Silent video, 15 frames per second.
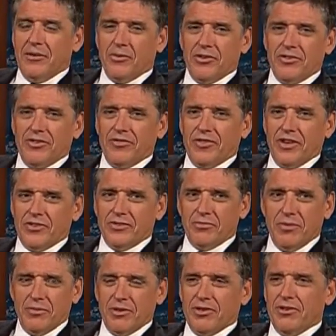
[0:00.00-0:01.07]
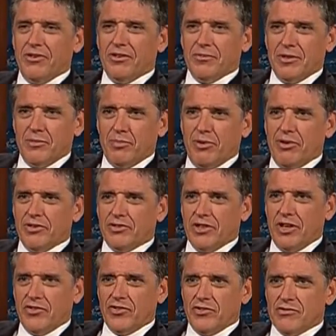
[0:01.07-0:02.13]
I wonder if I should maybe call them and
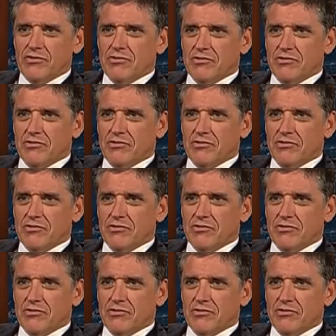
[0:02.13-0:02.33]
apologise.